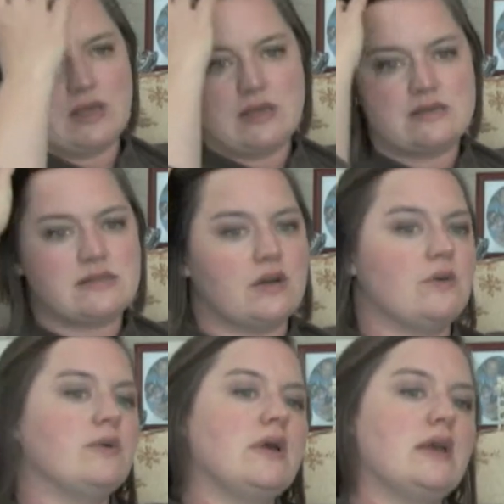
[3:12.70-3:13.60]

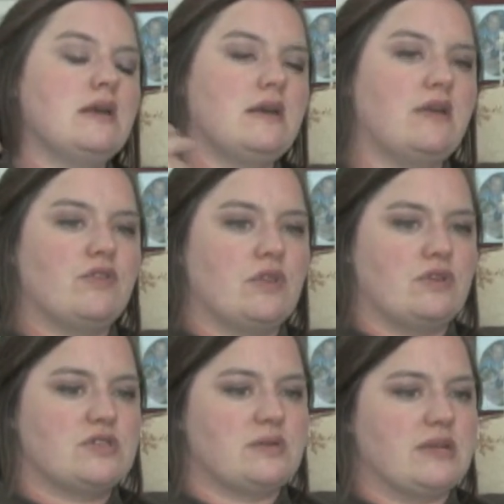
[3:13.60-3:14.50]
So even though
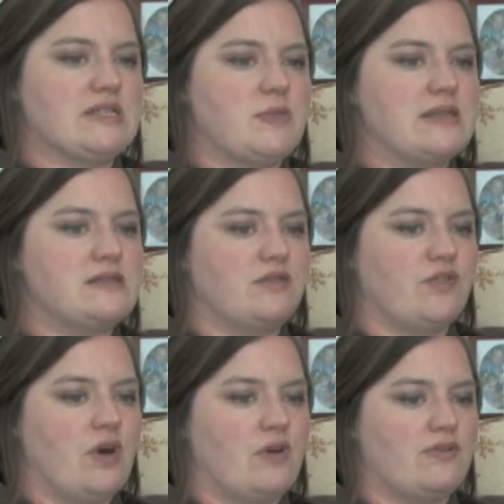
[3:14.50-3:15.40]
there's some expense
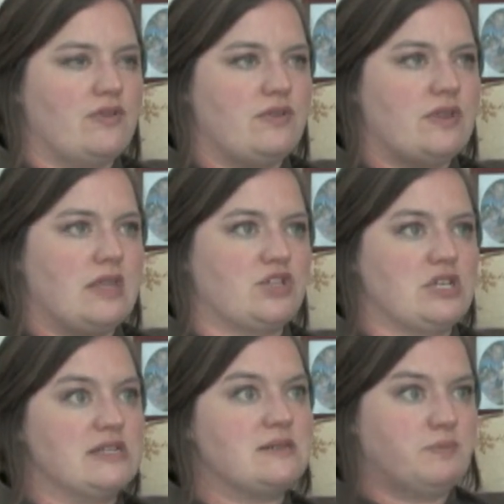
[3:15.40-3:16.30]
involved,
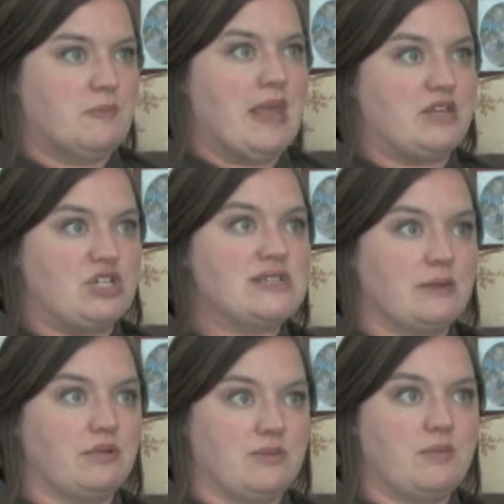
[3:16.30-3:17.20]
she's
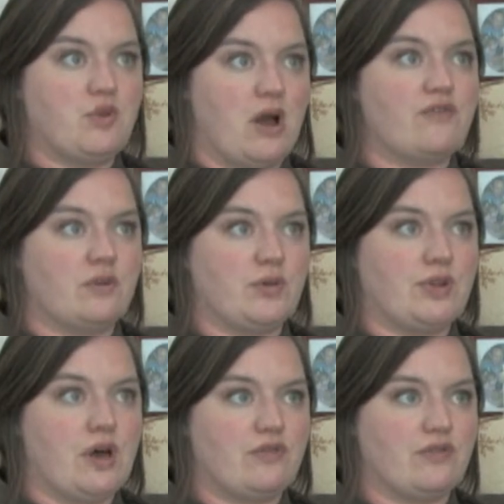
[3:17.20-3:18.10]
able to be profitable
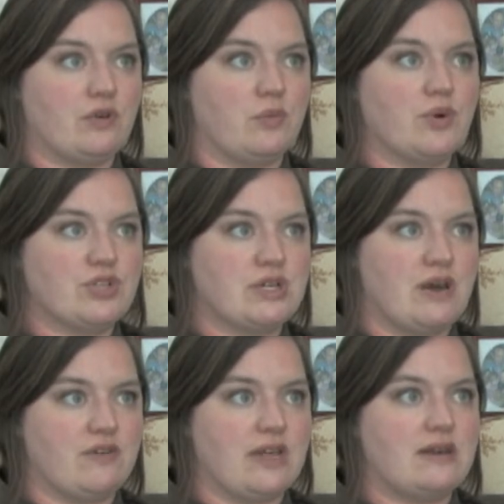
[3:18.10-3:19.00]
off of her portion
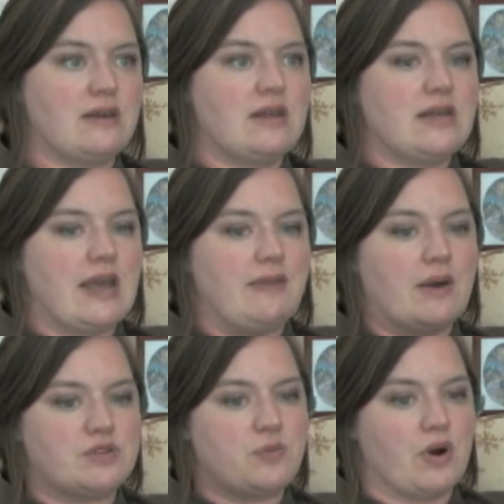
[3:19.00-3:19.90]
of it. And that
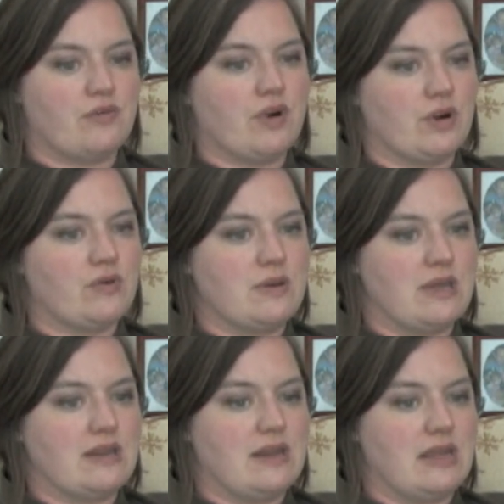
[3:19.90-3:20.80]
was part of our
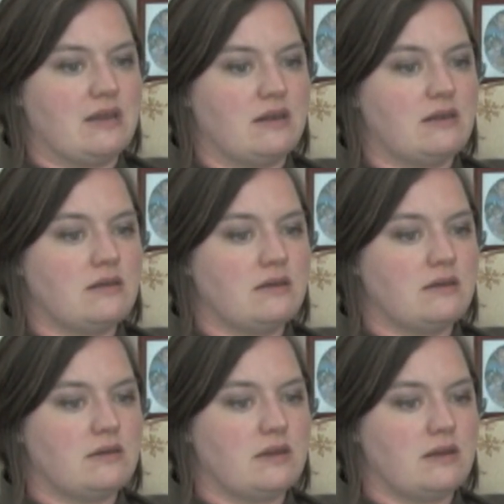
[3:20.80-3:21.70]
agreement
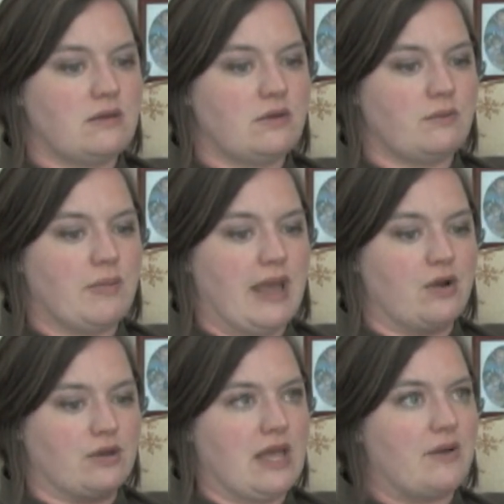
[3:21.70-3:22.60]
by
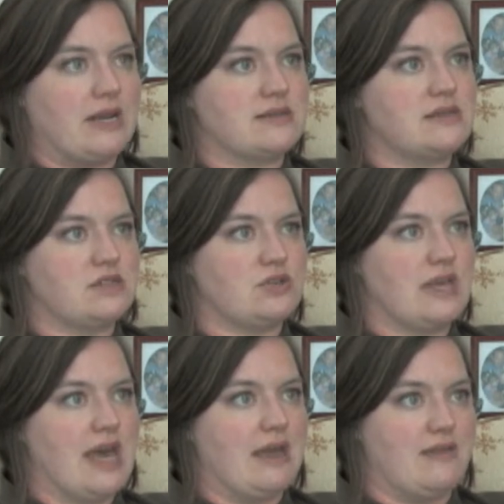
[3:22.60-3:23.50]
her allowing us to do
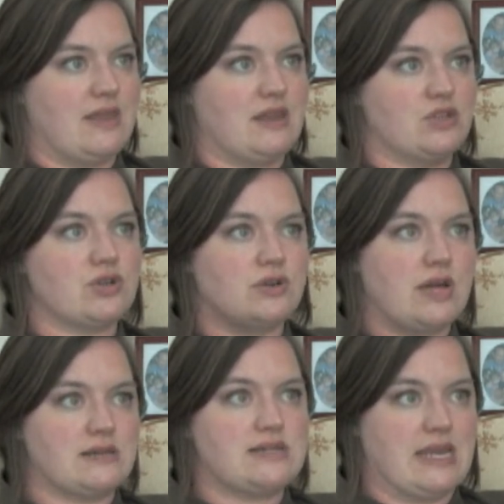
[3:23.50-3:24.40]
that, and then in turn
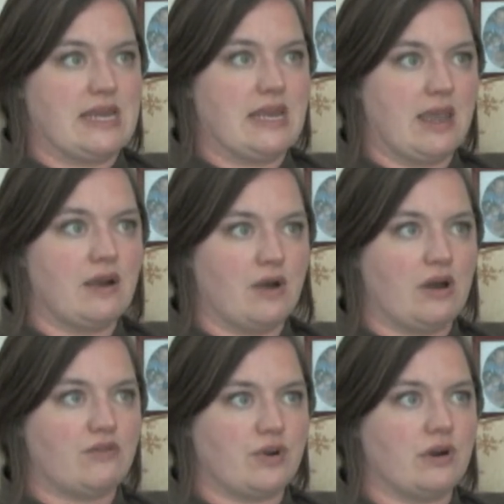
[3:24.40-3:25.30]
us taking care
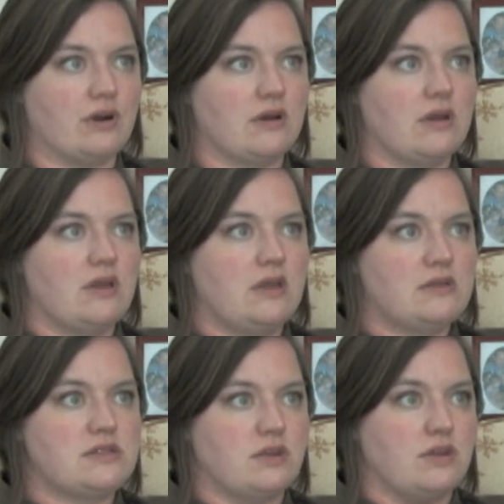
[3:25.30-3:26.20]
of her,
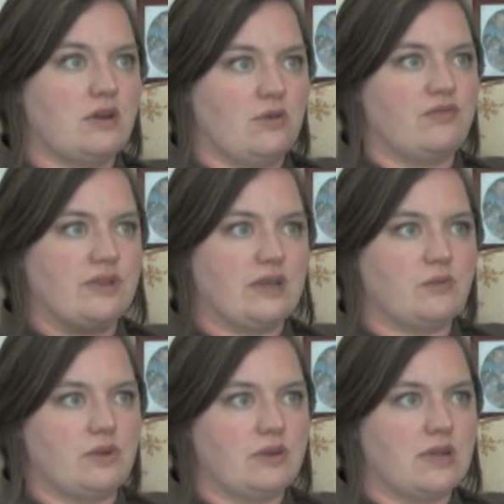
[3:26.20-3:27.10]
so that hopefully it
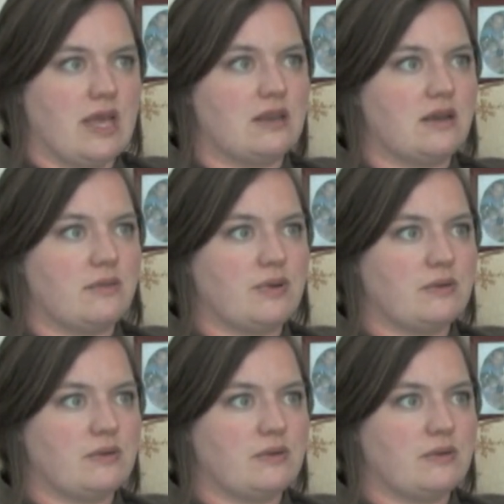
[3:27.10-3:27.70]
will end up